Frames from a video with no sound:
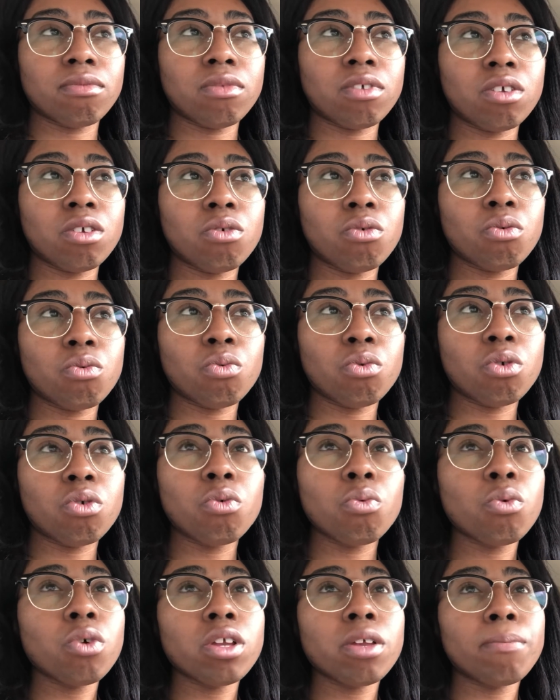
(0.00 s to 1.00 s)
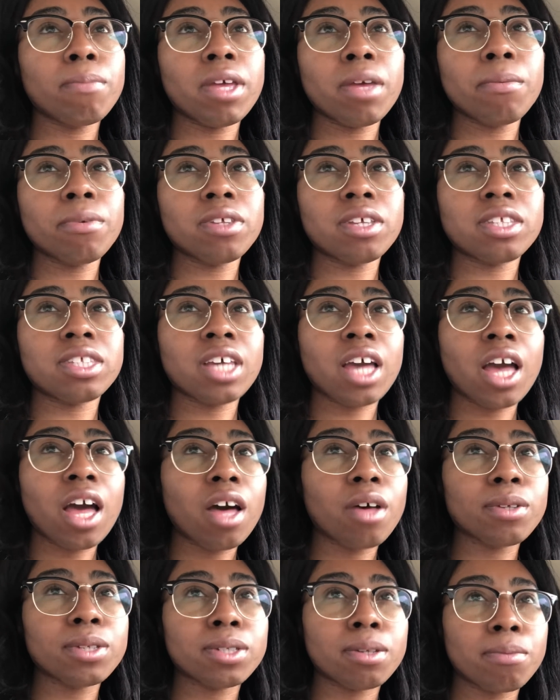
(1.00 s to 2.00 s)
you wouldn't be able to
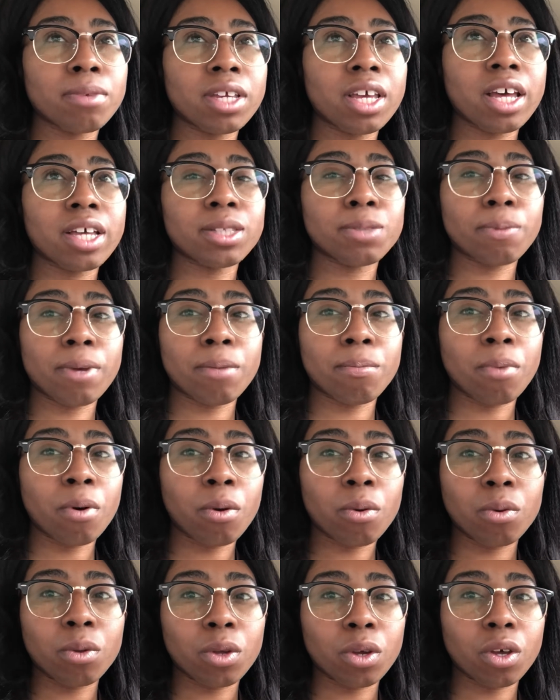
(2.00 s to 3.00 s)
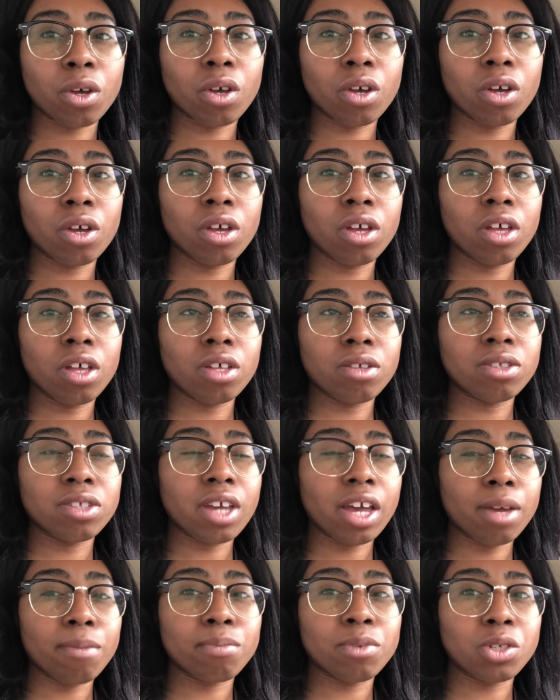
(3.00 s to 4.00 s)
tell somebody has bipolar
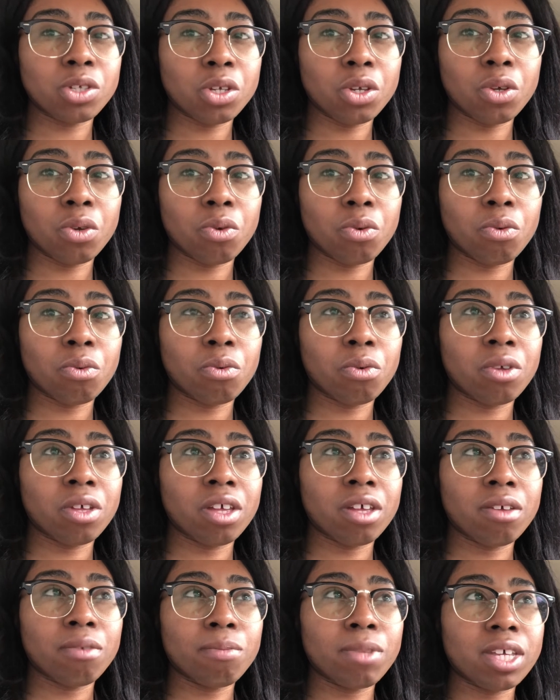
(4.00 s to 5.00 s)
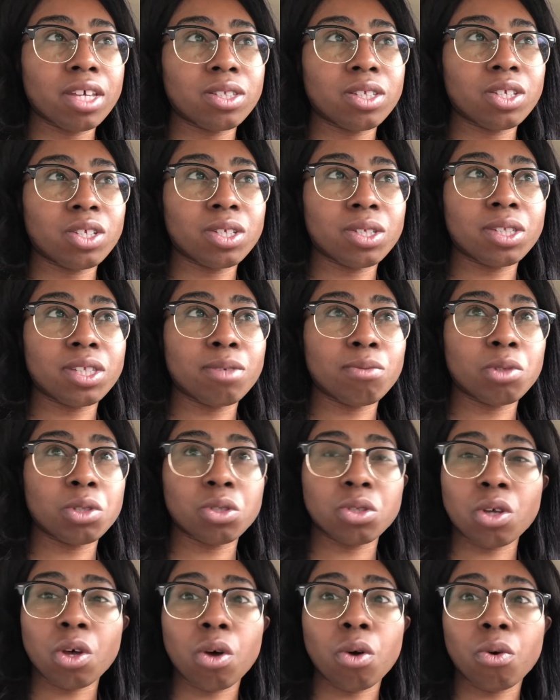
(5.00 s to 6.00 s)
type 2 because it just seems
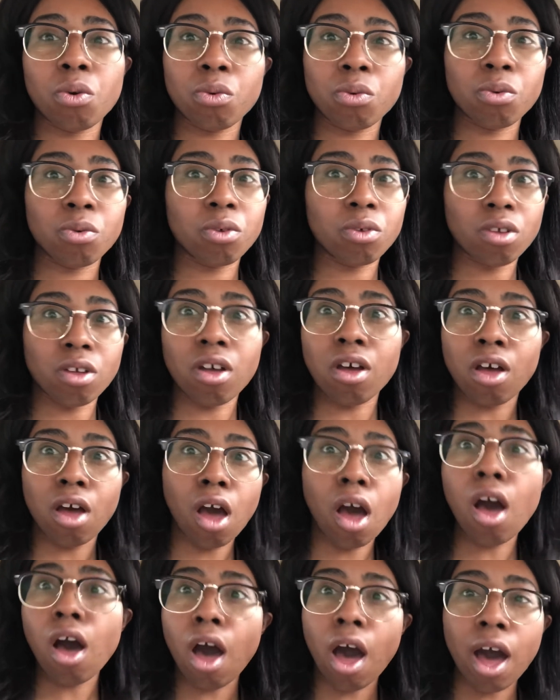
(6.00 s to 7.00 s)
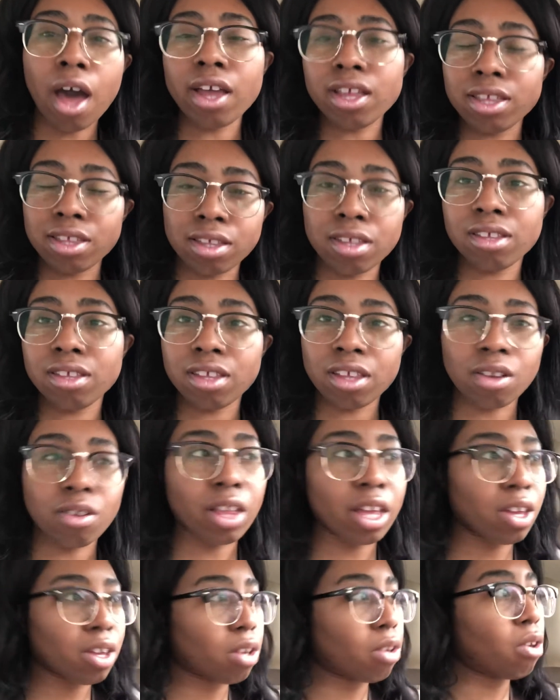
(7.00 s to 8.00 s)
so on. They're
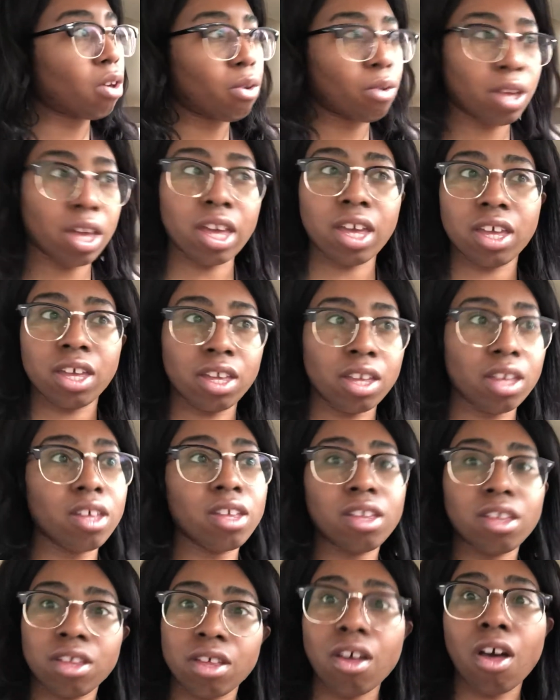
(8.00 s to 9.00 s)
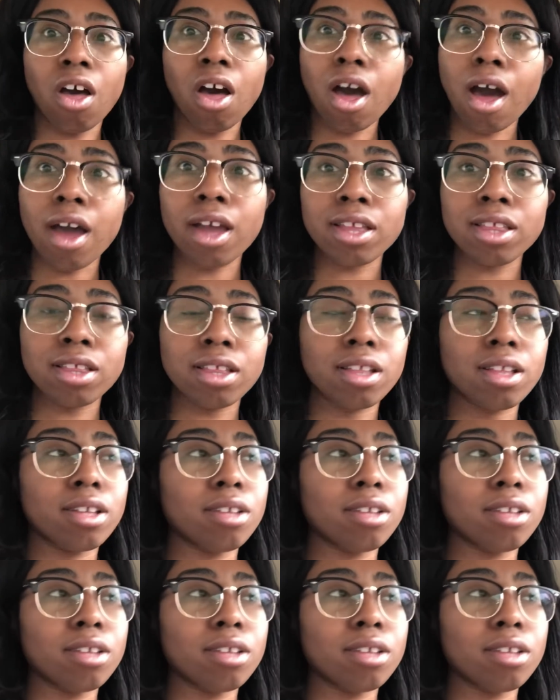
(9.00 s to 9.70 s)
like, okay, on.